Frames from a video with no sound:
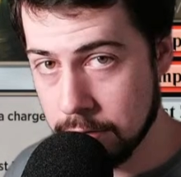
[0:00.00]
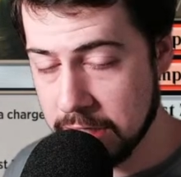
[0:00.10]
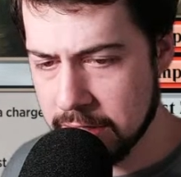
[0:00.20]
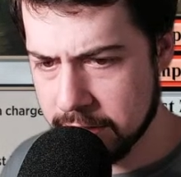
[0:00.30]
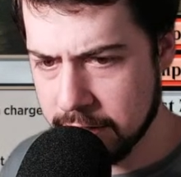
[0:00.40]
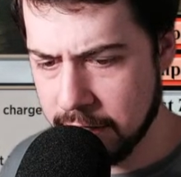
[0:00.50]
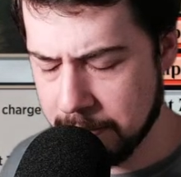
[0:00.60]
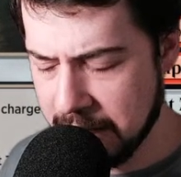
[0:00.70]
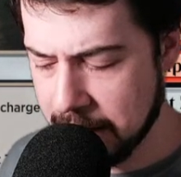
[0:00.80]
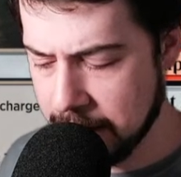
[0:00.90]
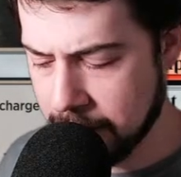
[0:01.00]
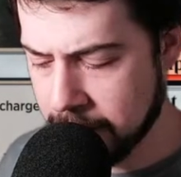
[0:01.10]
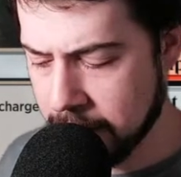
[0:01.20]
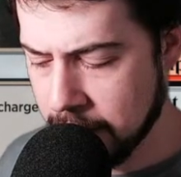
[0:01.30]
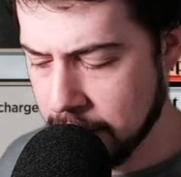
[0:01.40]
Chances are you may
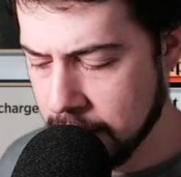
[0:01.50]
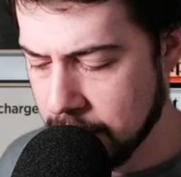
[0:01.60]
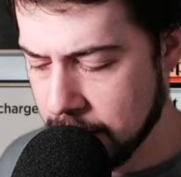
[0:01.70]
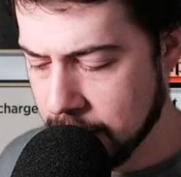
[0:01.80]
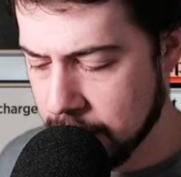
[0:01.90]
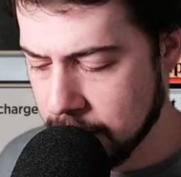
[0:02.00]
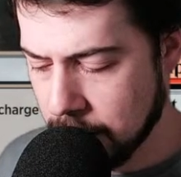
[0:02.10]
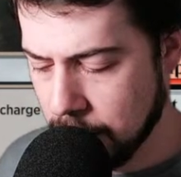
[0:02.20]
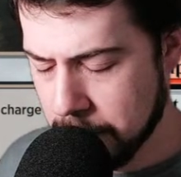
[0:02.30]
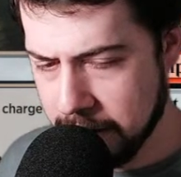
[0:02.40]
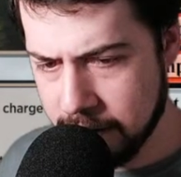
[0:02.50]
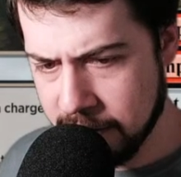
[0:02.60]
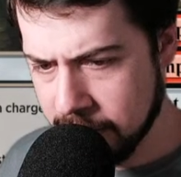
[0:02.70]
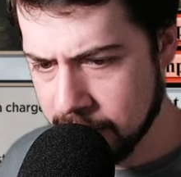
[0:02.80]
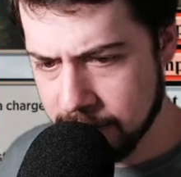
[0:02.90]
have
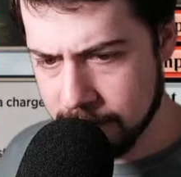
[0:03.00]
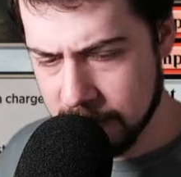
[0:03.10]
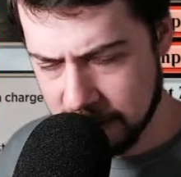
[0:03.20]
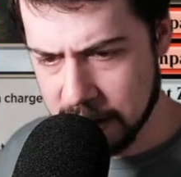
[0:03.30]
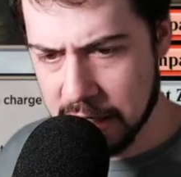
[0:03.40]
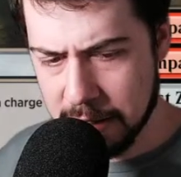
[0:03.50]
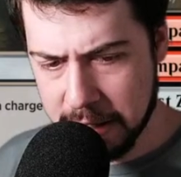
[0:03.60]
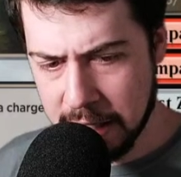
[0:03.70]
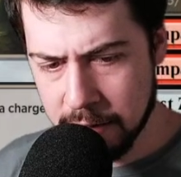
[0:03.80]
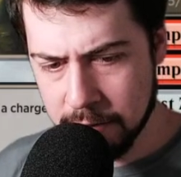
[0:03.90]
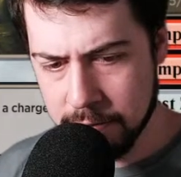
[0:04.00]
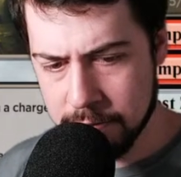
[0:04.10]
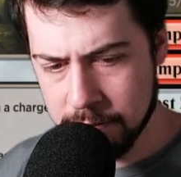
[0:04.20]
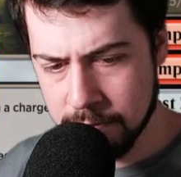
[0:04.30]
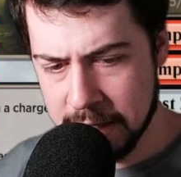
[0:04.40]
opened a copy
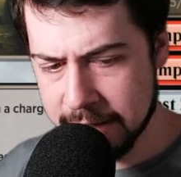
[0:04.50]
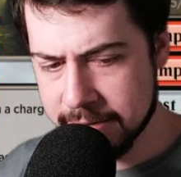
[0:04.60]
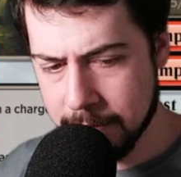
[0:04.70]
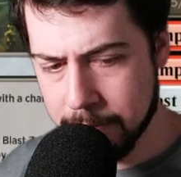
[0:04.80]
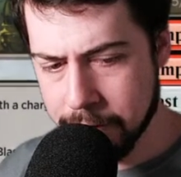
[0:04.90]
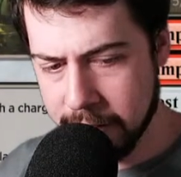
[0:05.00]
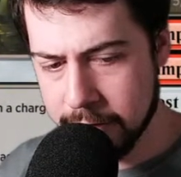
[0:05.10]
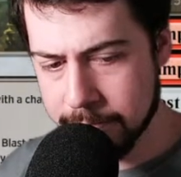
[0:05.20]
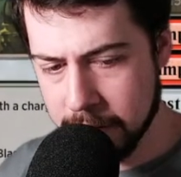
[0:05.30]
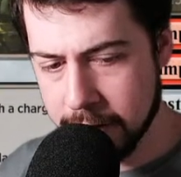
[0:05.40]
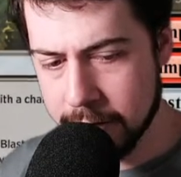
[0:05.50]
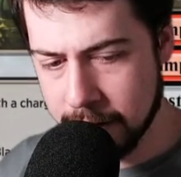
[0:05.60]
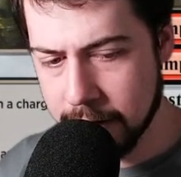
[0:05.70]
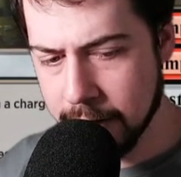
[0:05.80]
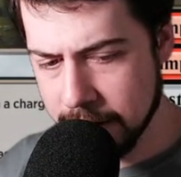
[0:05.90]
at some point, but
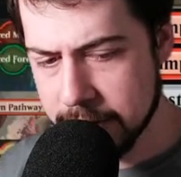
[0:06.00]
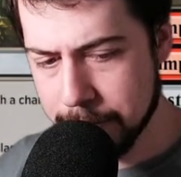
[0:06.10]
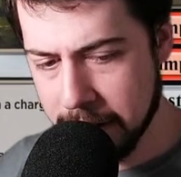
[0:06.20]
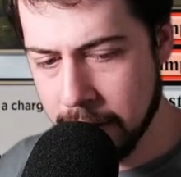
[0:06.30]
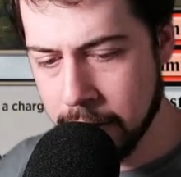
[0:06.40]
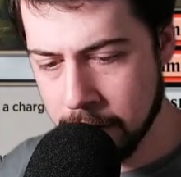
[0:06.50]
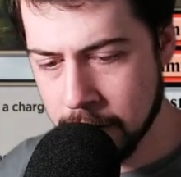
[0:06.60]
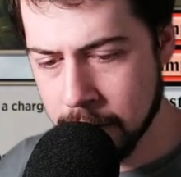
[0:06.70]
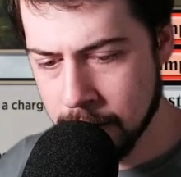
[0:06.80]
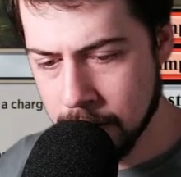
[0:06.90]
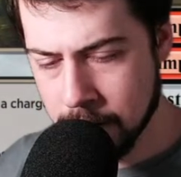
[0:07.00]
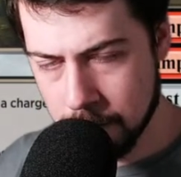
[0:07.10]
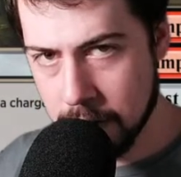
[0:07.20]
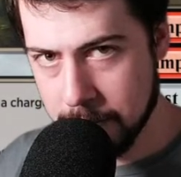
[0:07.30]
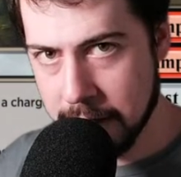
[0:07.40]
it's been
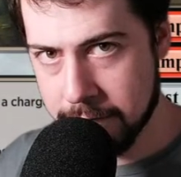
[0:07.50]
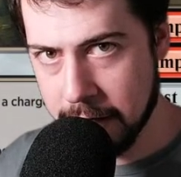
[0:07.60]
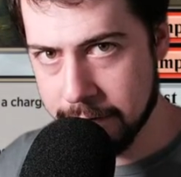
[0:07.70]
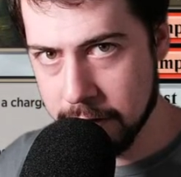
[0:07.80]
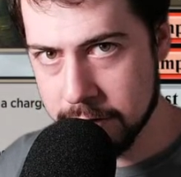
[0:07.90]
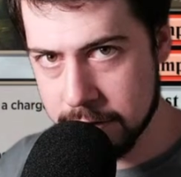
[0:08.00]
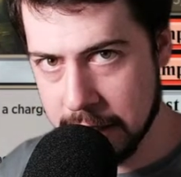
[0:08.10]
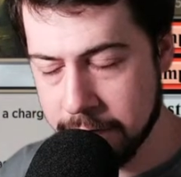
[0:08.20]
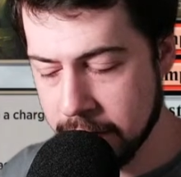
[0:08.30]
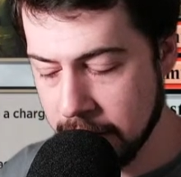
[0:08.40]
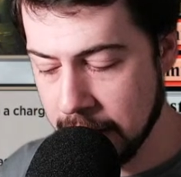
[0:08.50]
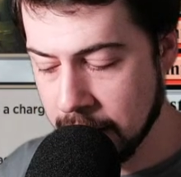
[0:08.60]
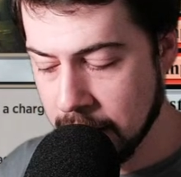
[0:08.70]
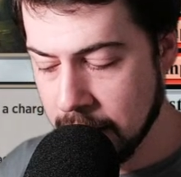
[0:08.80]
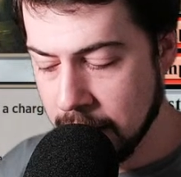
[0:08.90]
one of my favorites, definitely.
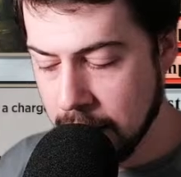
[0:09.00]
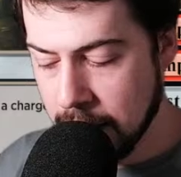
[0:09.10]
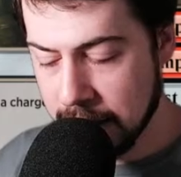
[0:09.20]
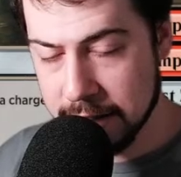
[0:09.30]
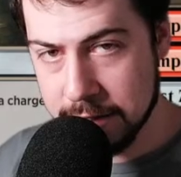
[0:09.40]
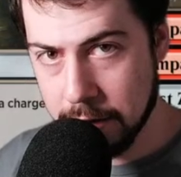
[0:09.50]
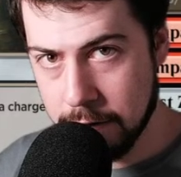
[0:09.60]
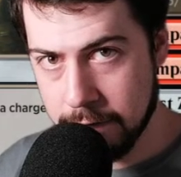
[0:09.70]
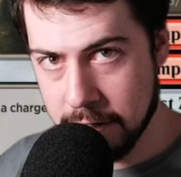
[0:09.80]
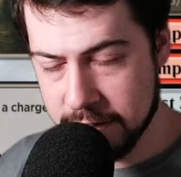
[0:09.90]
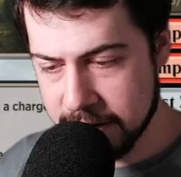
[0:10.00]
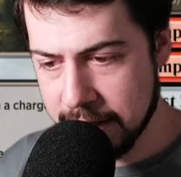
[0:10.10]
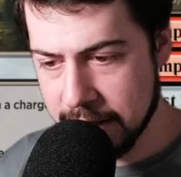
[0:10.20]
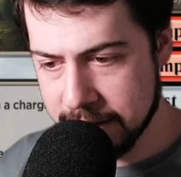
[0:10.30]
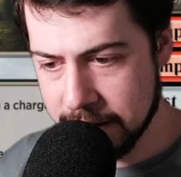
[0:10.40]
It gets out of
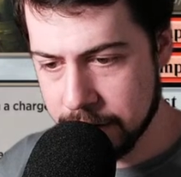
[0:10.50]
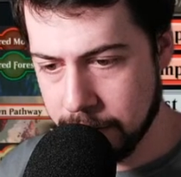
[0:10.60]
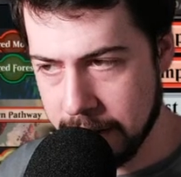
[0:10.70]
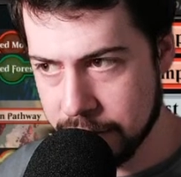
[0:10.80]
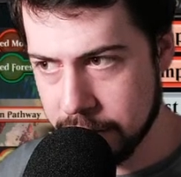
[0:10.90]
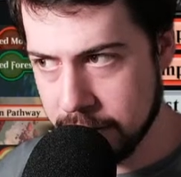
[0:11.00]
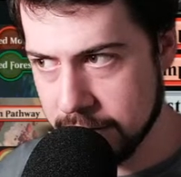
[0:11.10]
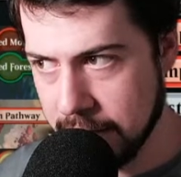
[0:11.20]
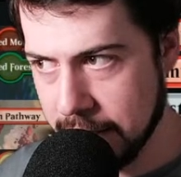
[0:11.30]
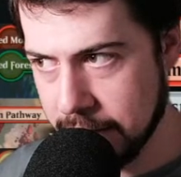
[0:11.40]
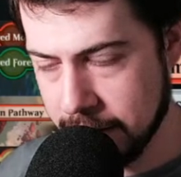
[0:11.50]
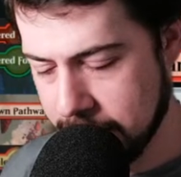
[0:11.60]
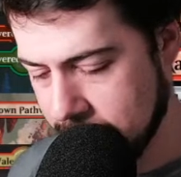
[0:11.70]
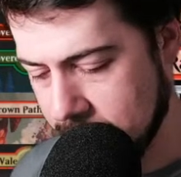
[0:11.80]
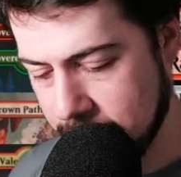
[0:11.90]
sticky situations like,
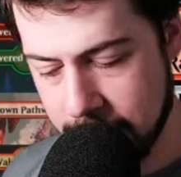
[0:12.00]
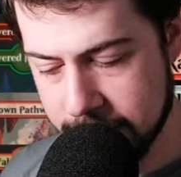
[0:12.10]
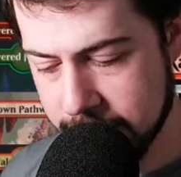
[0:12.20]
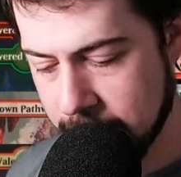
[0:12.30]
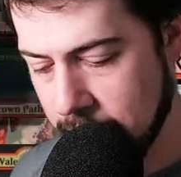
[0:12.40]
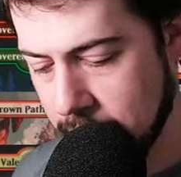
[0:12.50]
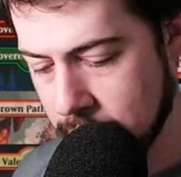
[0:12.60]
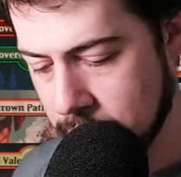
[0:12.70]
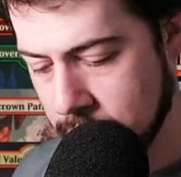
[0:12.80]
let's see.